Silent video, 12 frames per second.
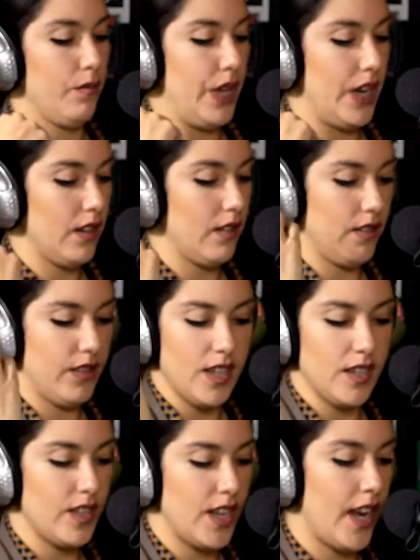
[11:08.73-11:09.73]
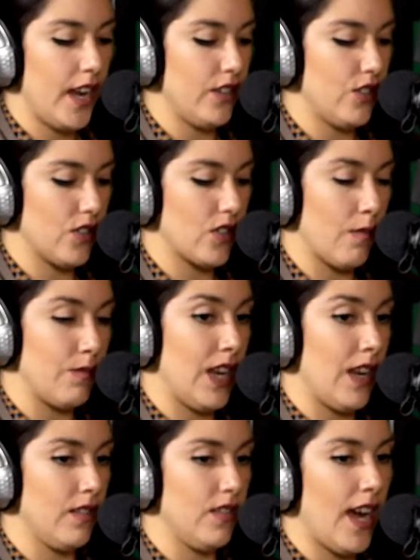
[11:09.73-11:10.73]
But at the end of the day, it just comes
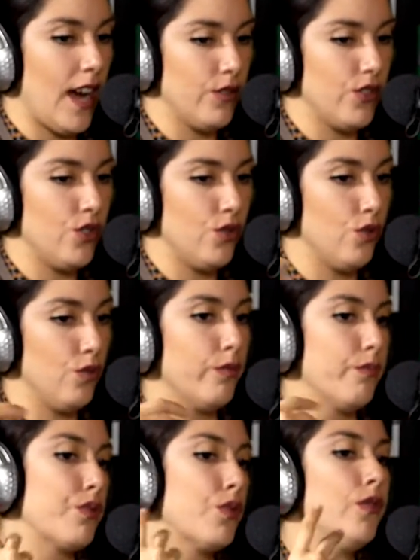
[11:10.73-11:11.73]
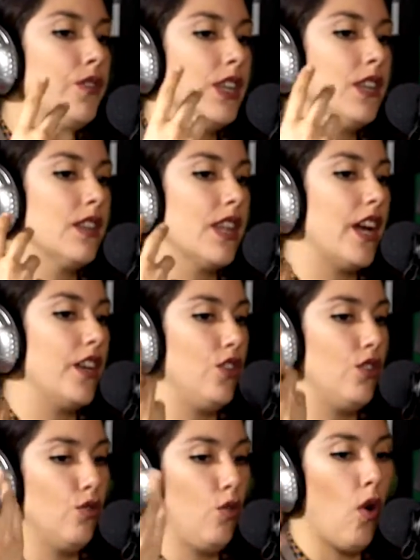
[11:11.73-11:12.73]
down to proving that
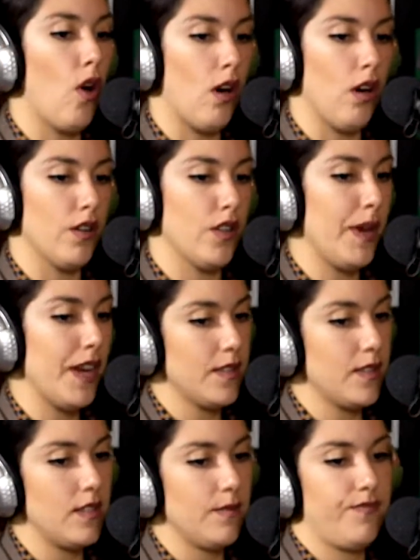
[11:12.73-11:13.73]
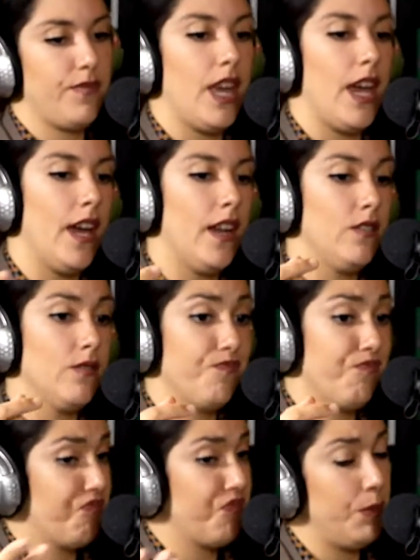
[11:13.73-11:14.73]
you are the best, and
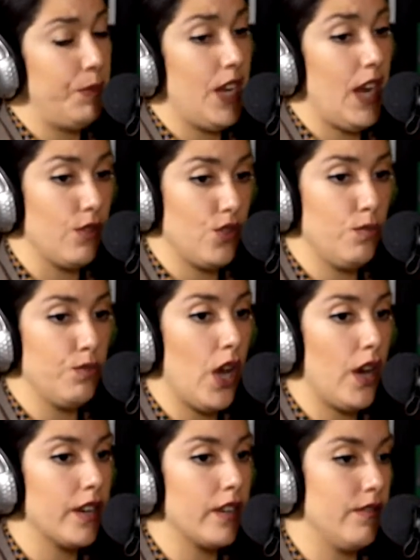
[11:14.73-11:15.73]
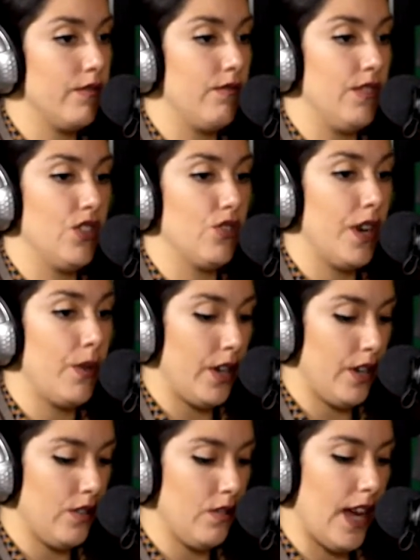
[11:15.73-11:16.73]
I mean, a how-to blog is a great way
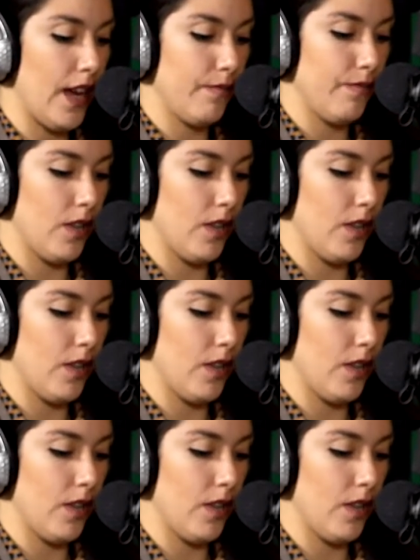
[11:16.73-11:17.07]
to do that.